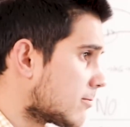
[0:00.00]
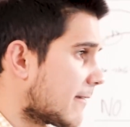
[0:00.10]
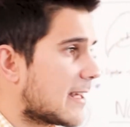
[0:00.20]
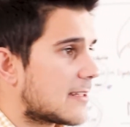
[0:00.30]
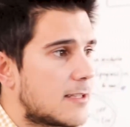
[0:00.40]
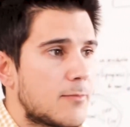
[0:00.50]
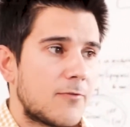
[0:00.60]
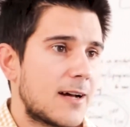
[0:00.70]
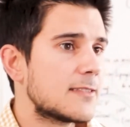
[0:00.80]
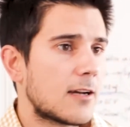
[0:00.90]
No.
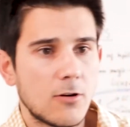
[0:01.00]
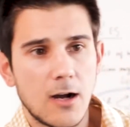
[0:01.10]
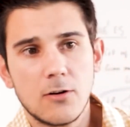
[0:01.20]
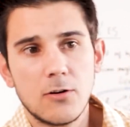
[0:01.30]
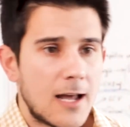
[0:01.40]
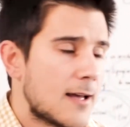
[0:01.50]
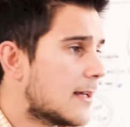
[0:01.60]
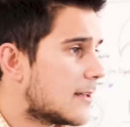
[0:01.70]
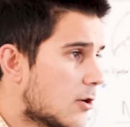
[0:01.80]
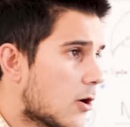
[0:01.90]
Get used to
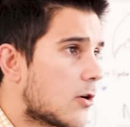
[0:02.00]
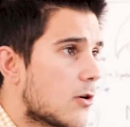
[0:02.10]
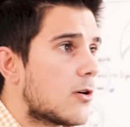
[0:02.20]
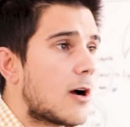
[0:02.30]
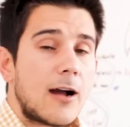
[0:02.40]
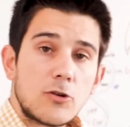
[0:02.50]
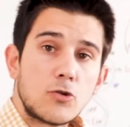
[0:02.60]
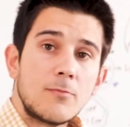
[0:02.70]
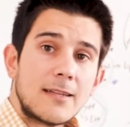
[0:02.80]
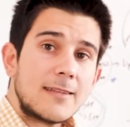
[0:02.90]
drinking water. And then